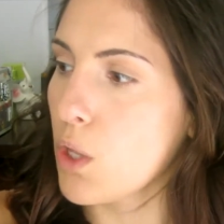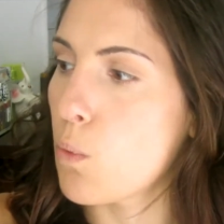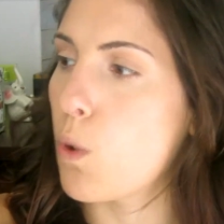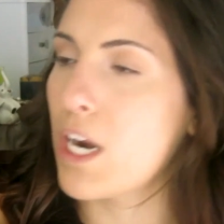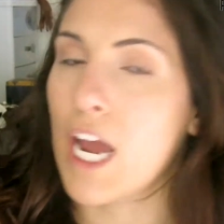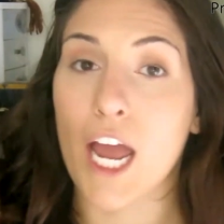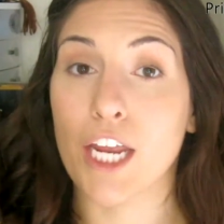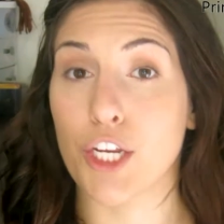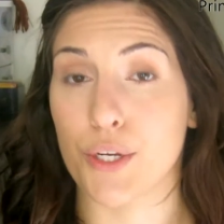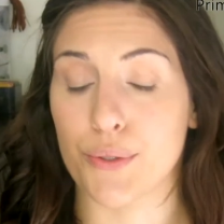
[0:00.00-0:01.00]
what
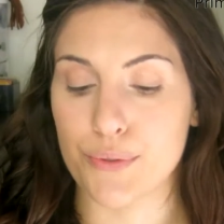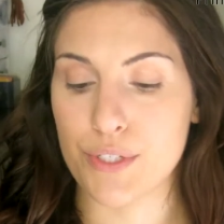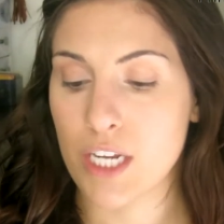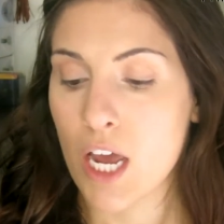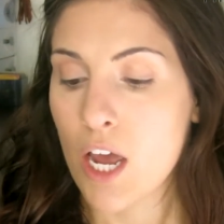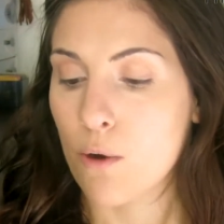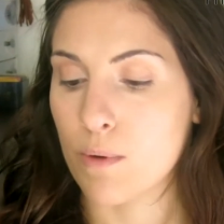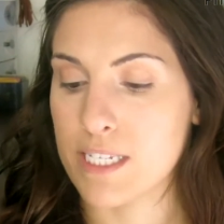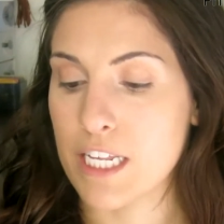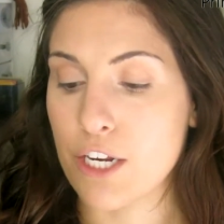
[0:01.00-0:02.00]
I used
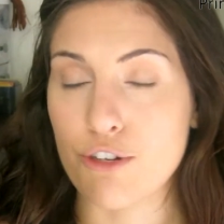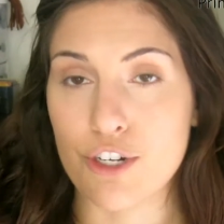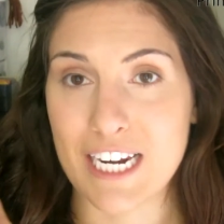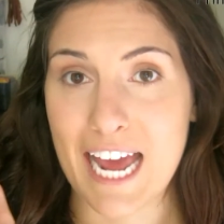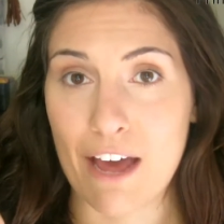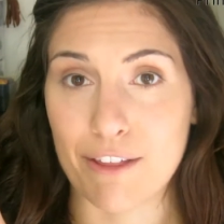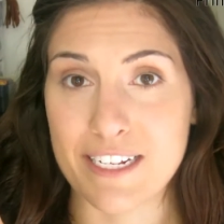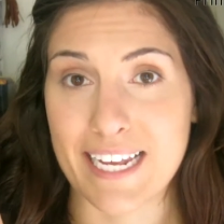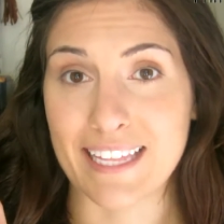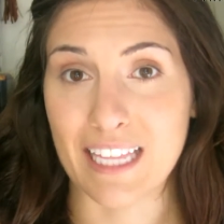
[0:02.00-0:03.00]
was the Neutrogena Healthy
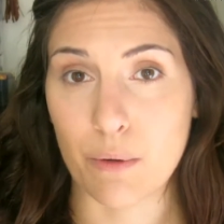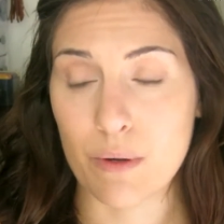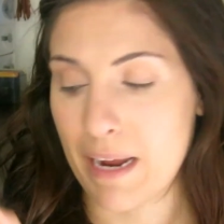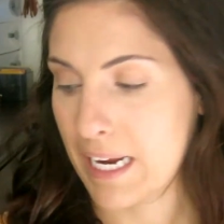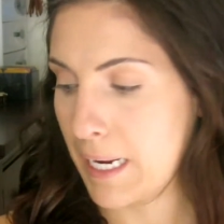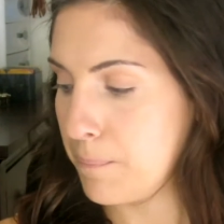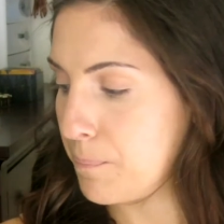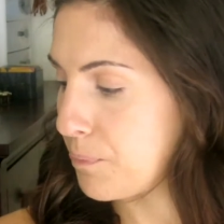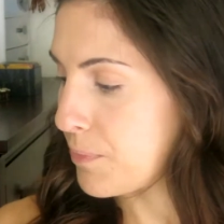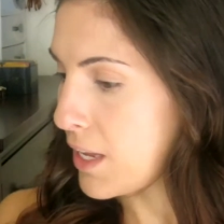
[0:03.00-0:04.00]
Skin Liquid Makeup.
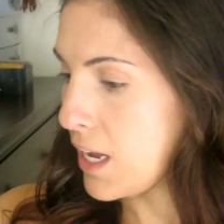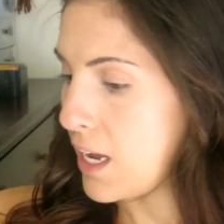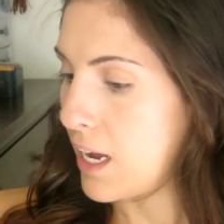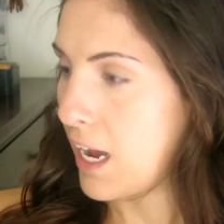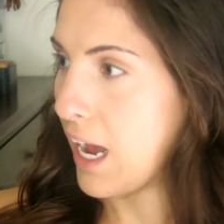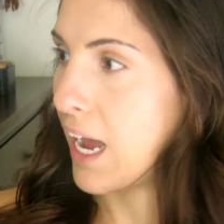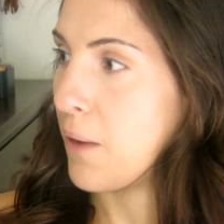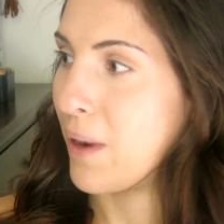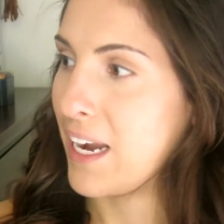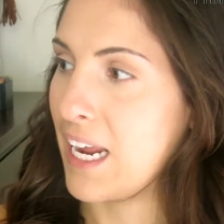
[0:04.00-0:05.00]
I
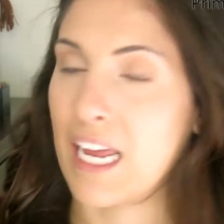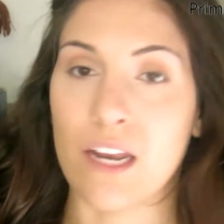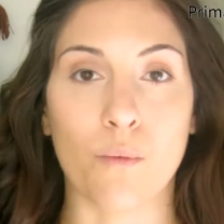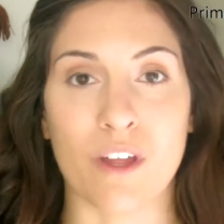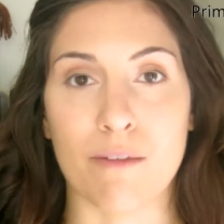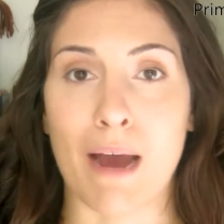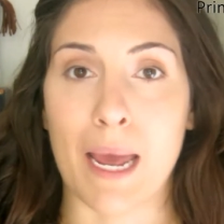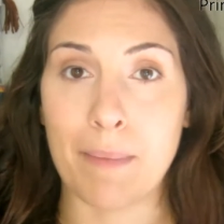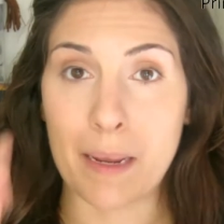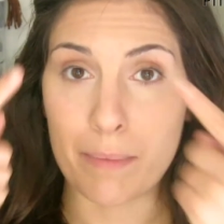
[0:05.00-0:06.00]
went in with my
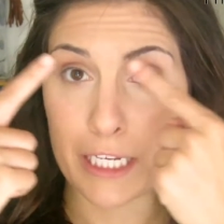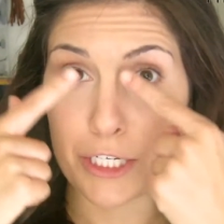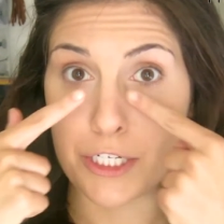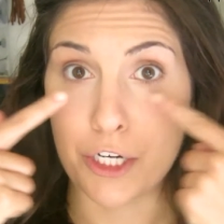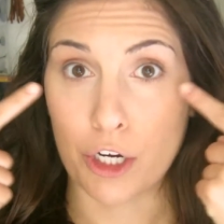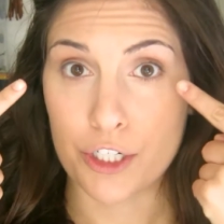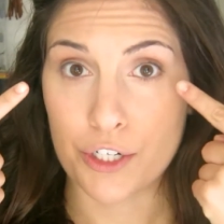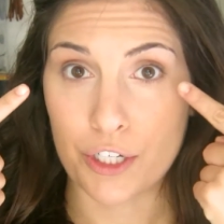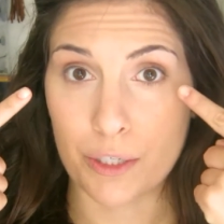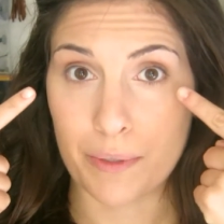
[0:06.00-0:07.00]
Maybelline Dark
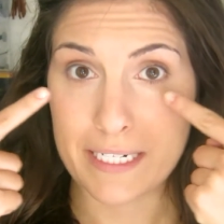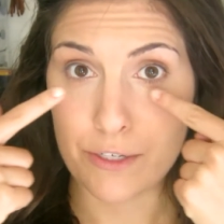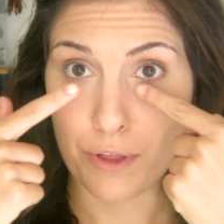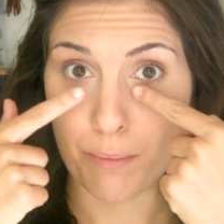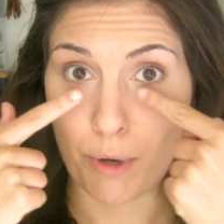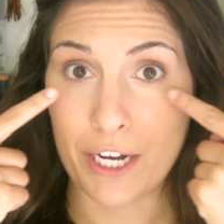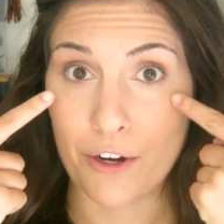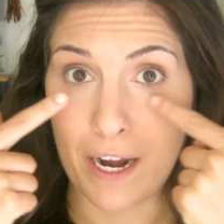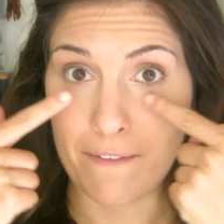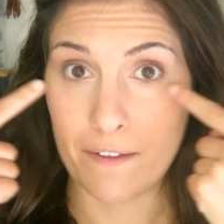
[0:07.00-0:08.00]
Circle Eraser, the brightener,
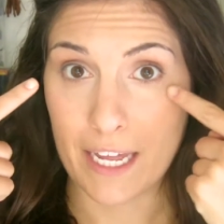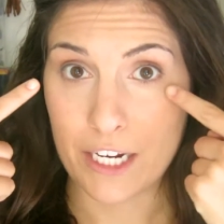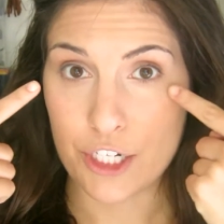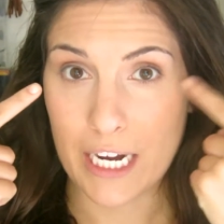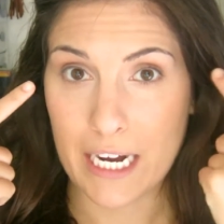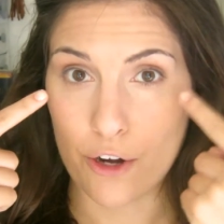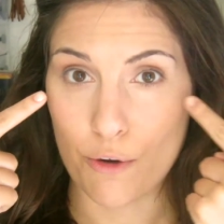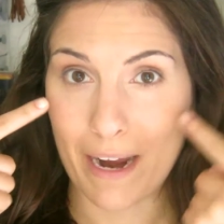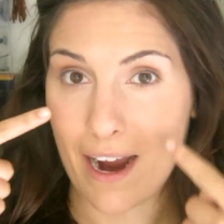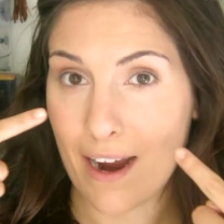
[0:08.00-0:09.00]
and the light shade under
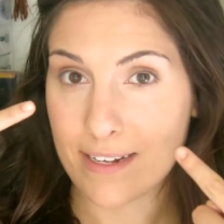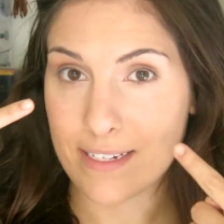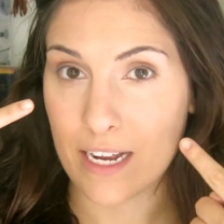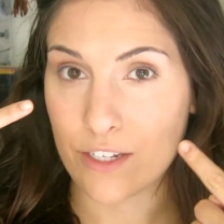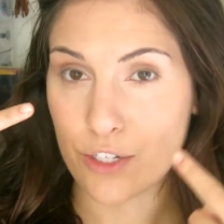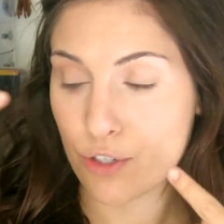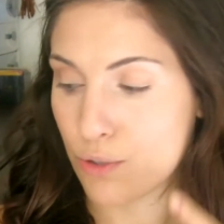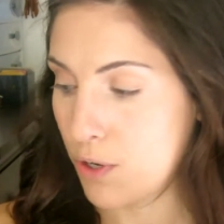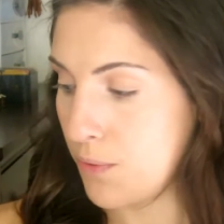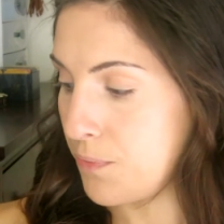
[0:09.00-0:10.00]
my eyes as
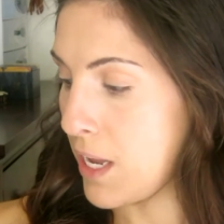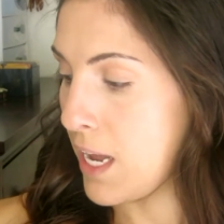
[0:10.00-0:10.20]
usual